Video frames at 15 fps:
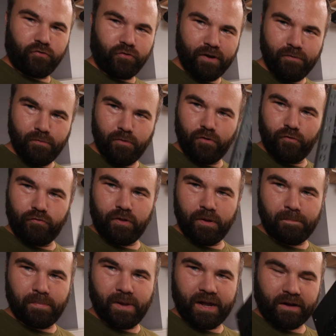remove the
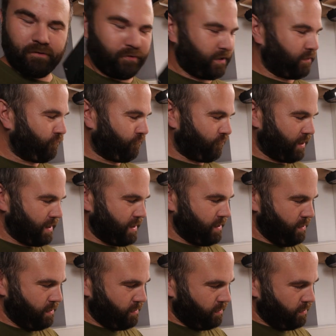back with the fan,